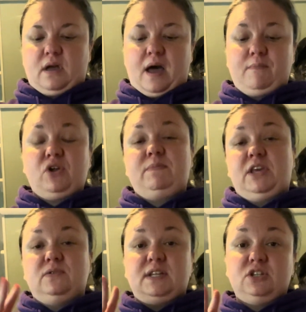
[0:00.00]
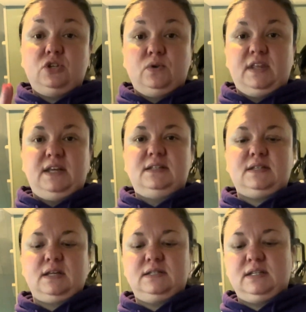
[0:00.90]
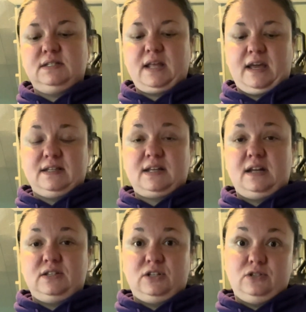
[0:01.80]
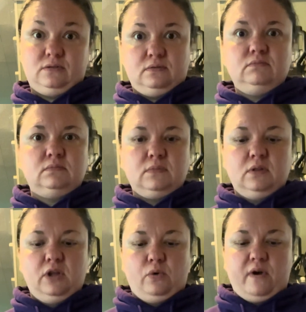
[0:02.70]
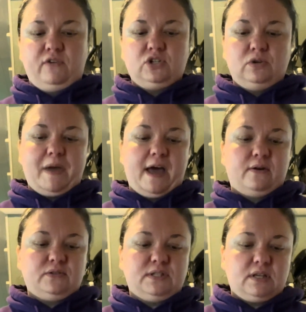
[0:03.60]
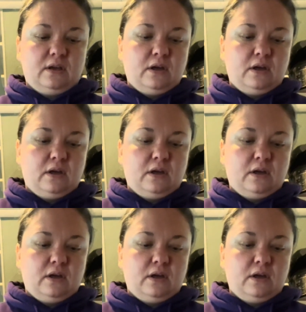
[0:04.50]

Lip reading: I'm going to be using 2 of these because this, like I said, is a little over 2 pounds